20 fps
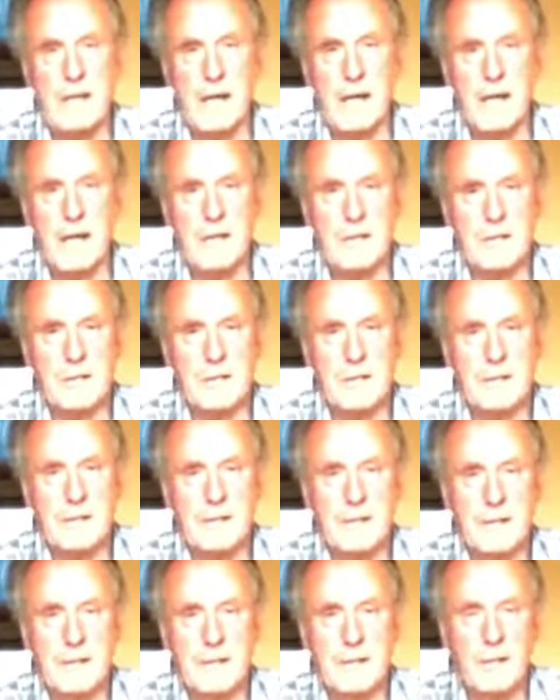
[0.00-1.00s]
gears,
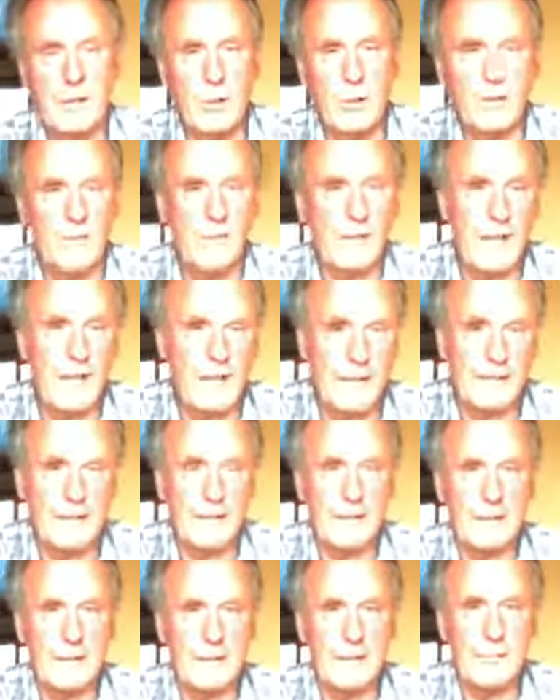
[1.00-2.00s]
over-revving
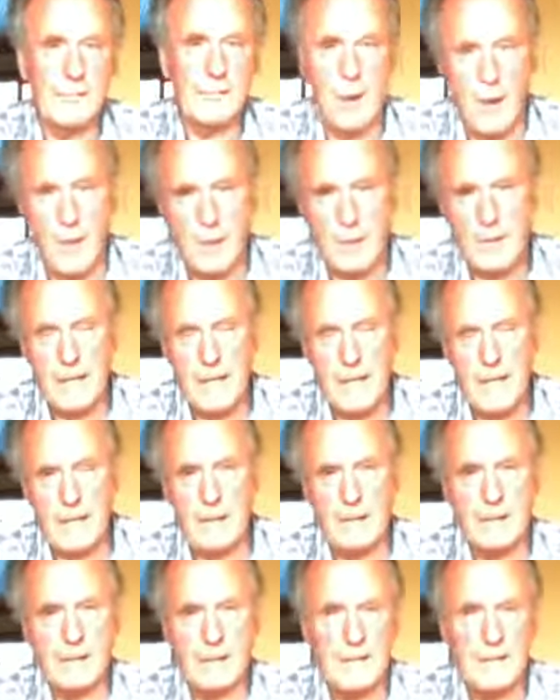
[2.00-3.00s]
it, wrong
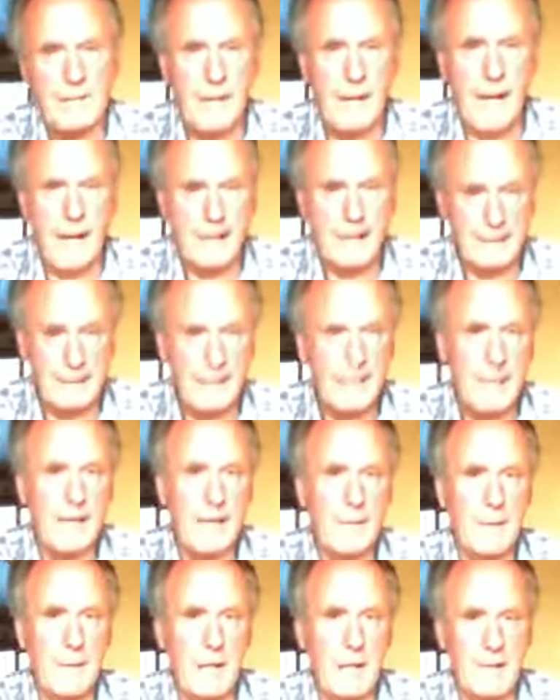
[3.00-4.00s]
gear, banging the
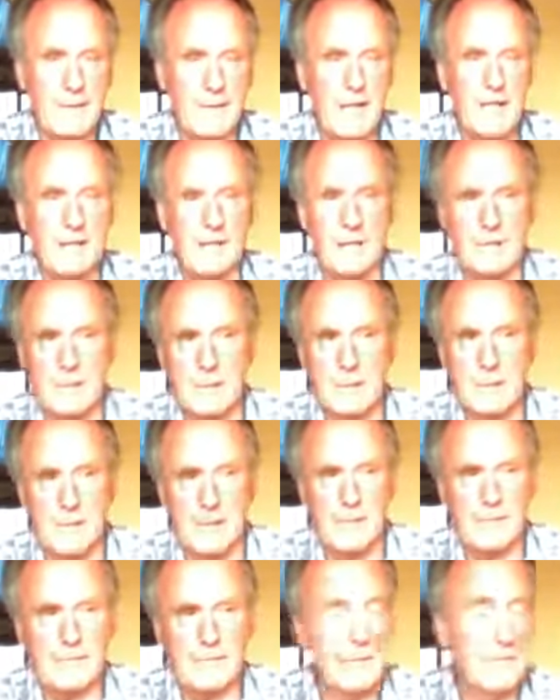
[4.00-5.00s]
gearbox. I thought to
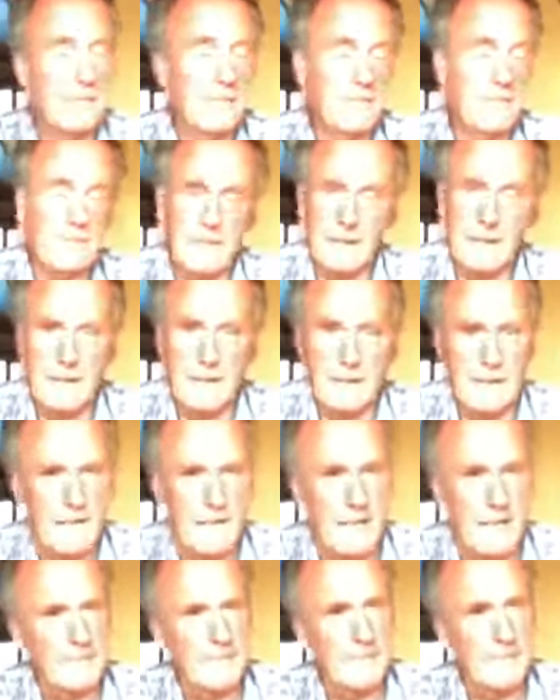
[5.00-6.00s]
myself,
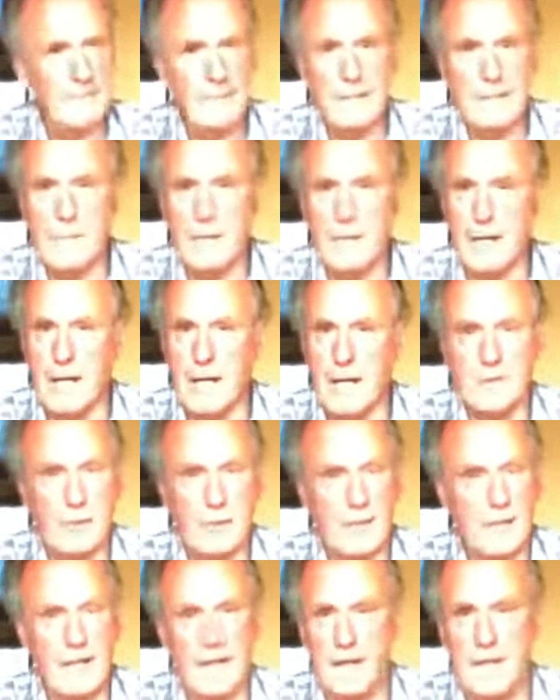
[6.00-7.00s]
that wee man
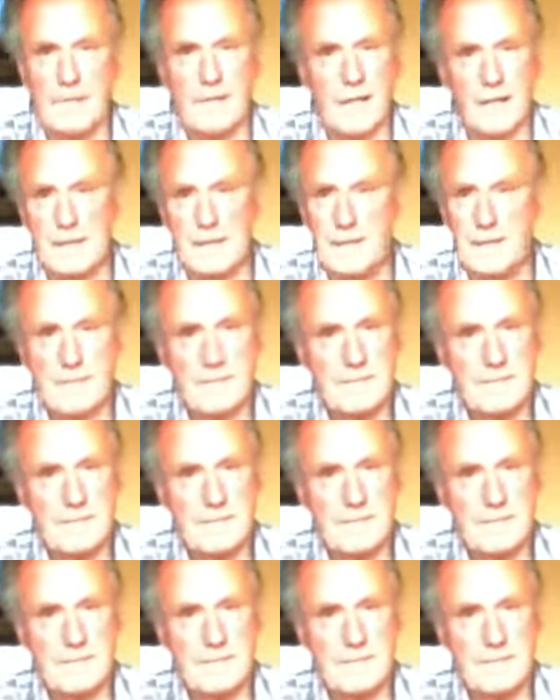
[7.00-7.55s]
shouldn't have that.